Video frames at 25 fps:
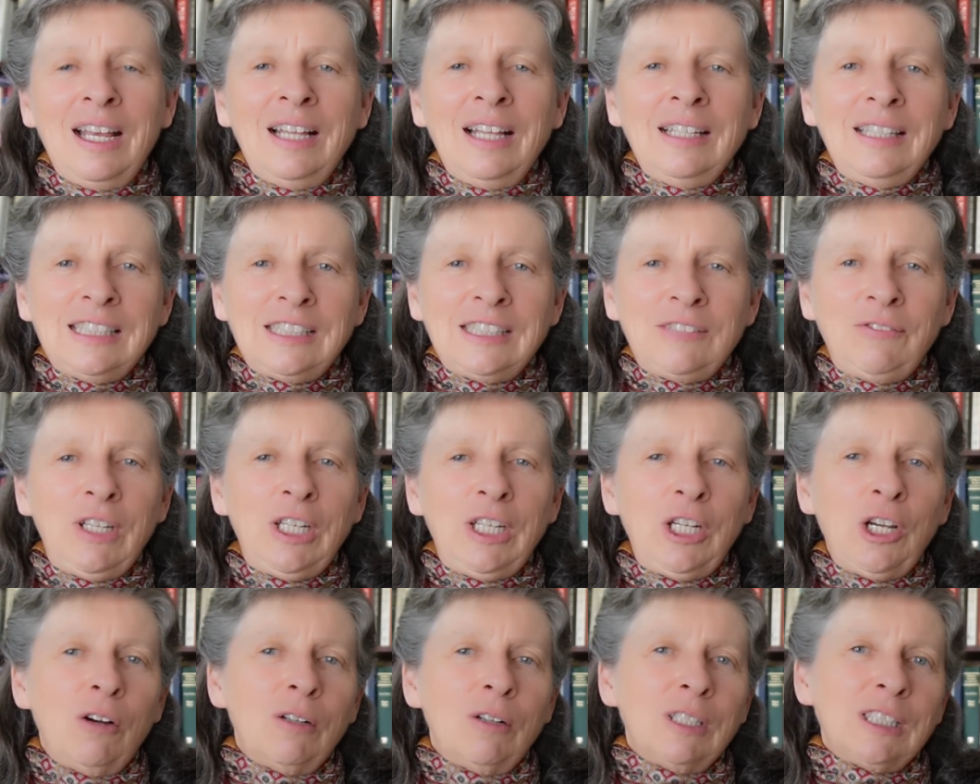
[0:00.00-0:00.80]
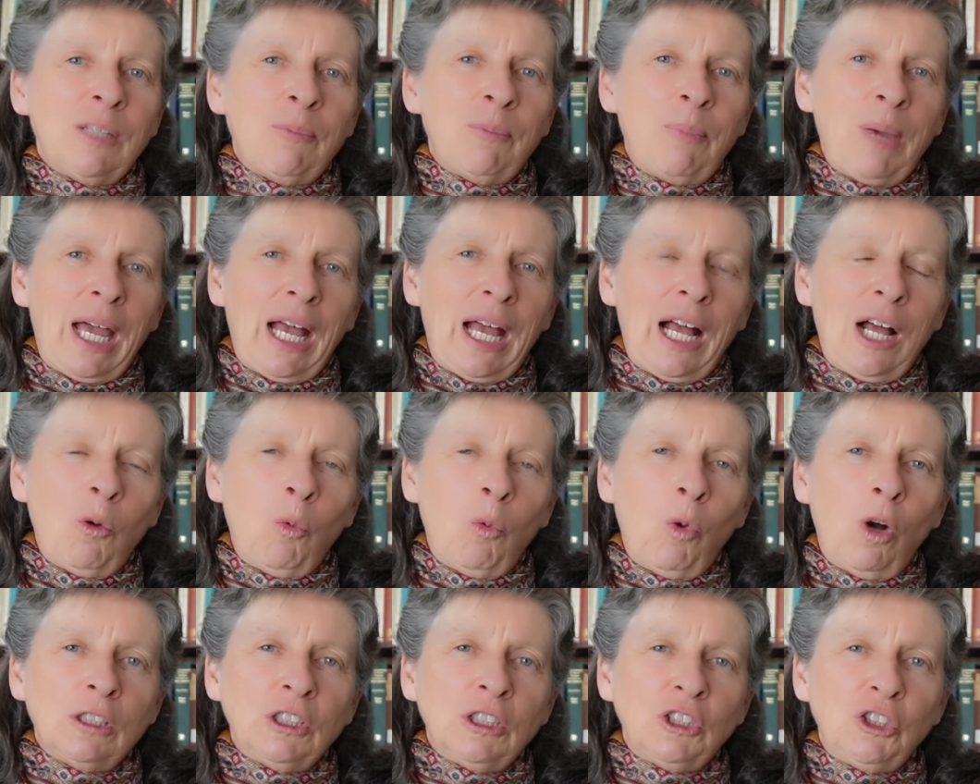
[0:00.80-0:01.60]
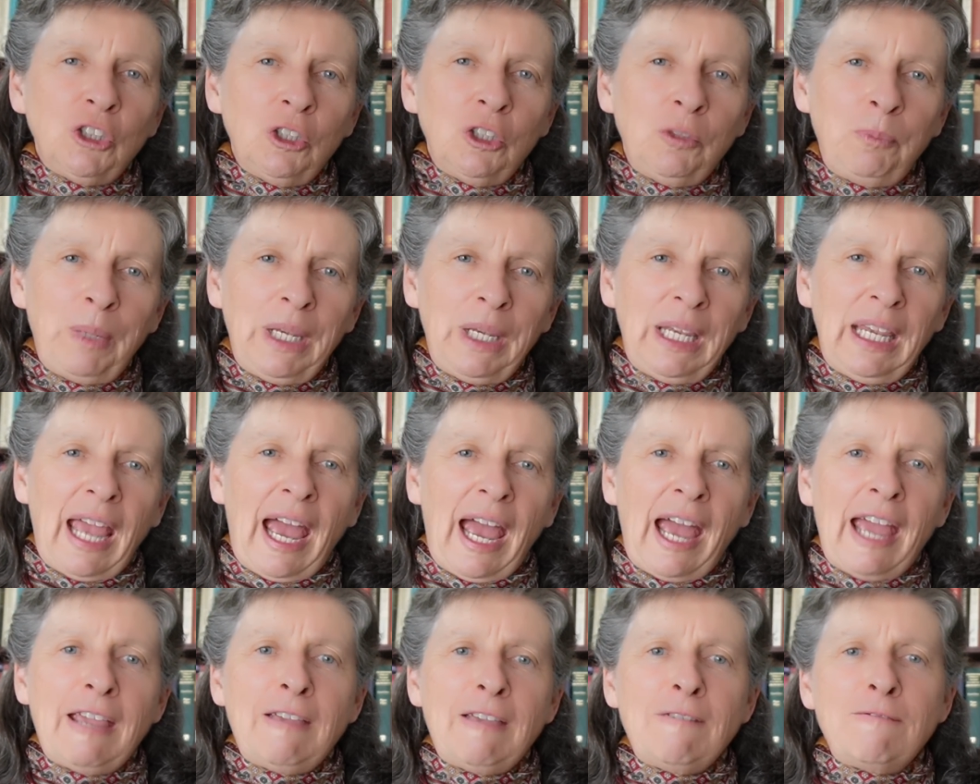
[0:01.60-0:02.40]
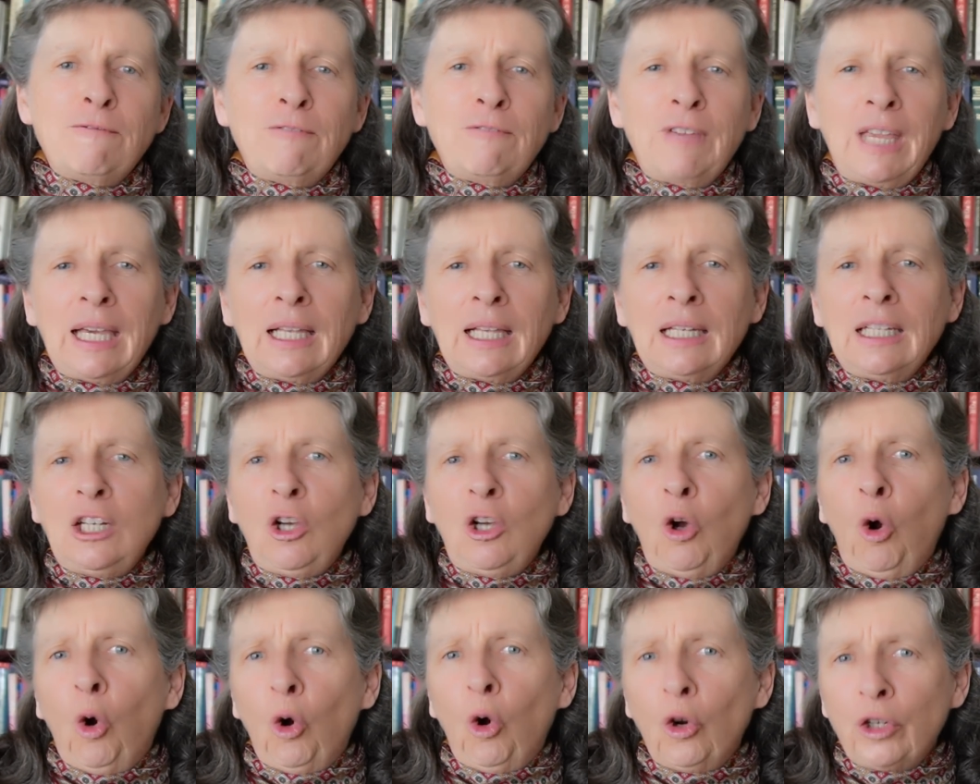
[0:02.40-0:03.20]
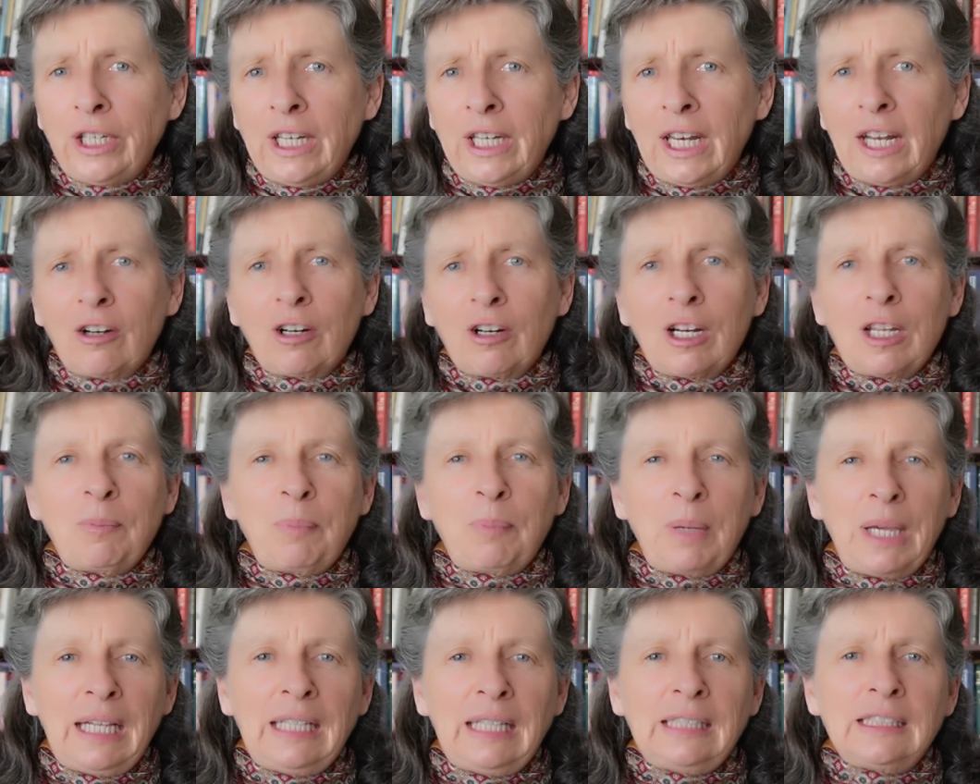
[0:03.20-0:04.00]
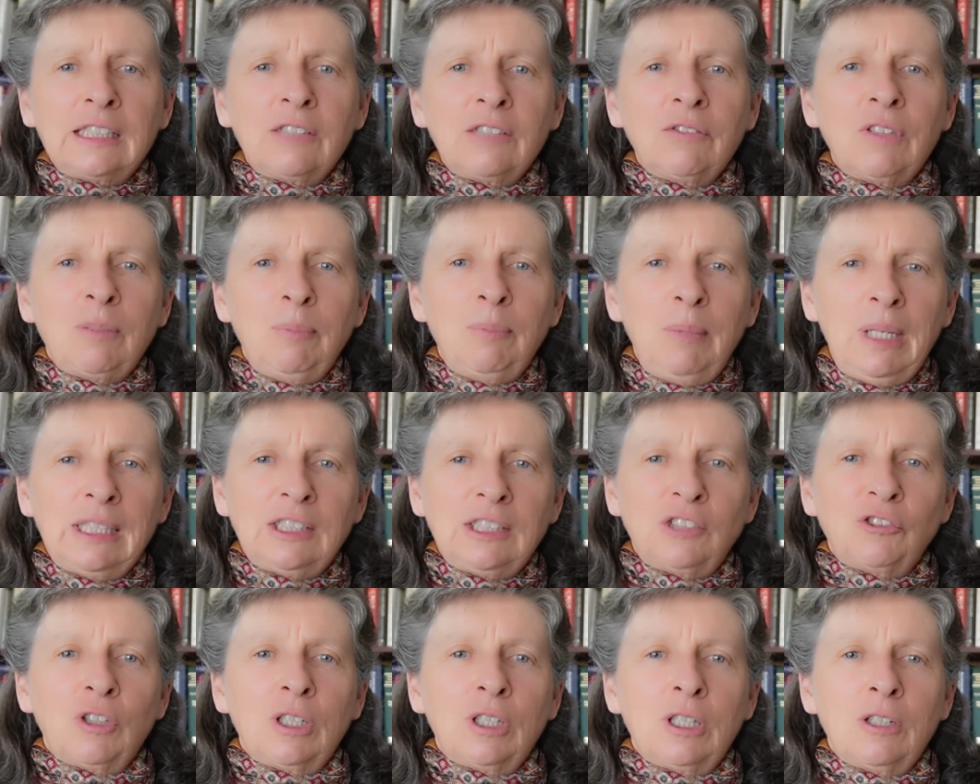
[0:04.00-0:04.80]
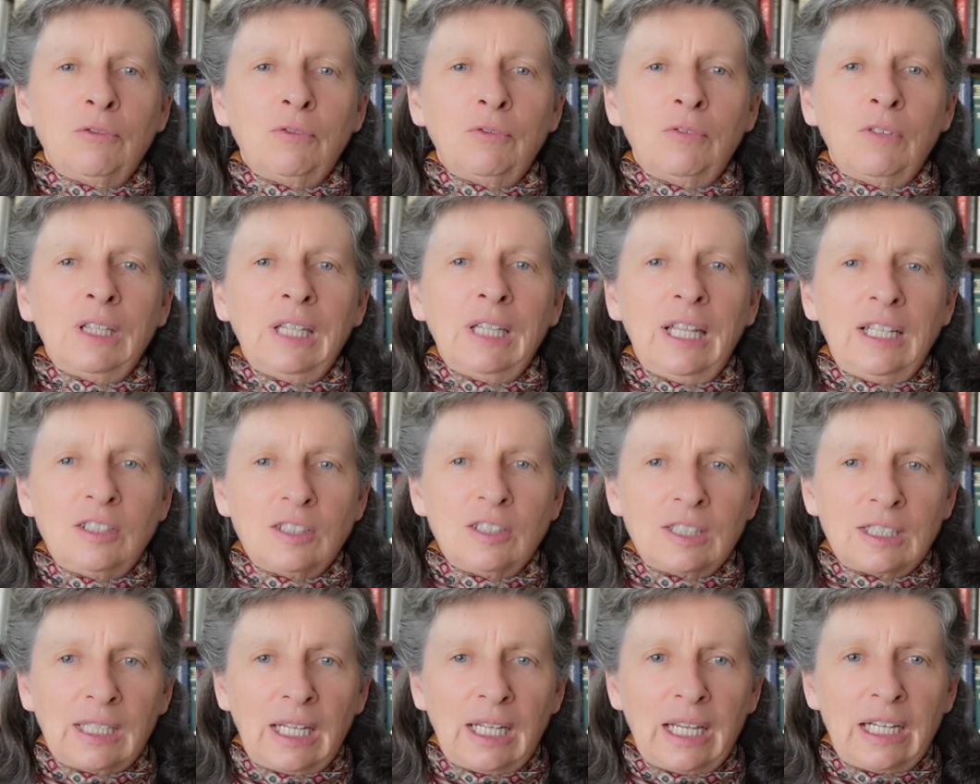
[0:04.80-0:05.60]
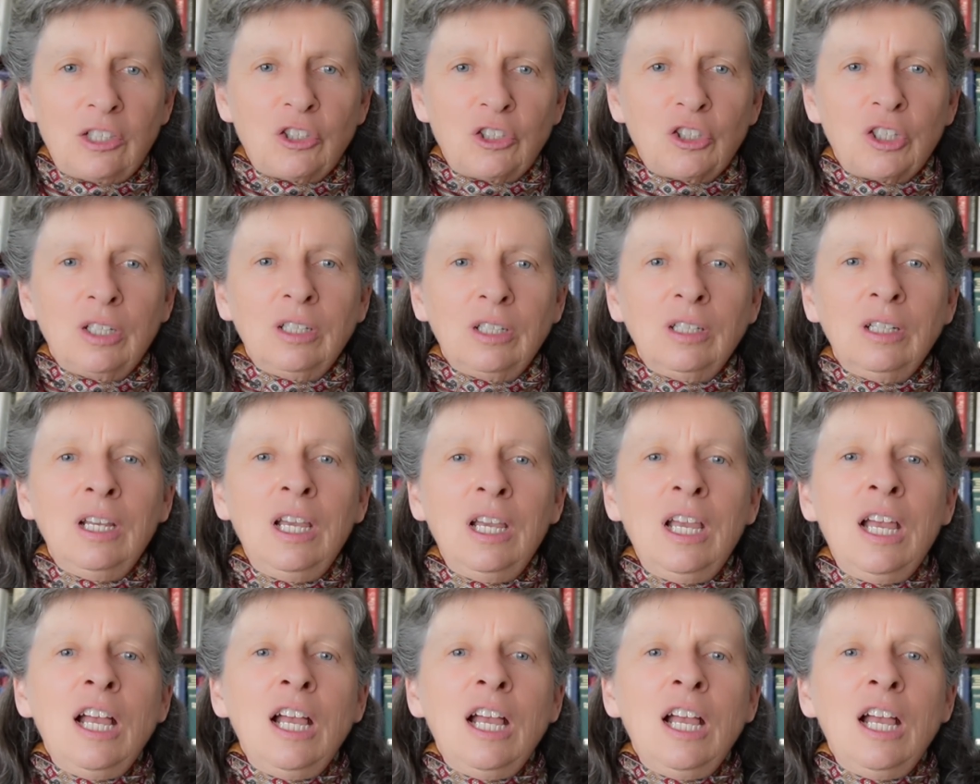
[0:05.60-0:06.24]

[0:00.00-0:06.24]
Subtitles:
This video is about what should be a fairly ordinary piece of administrative legislation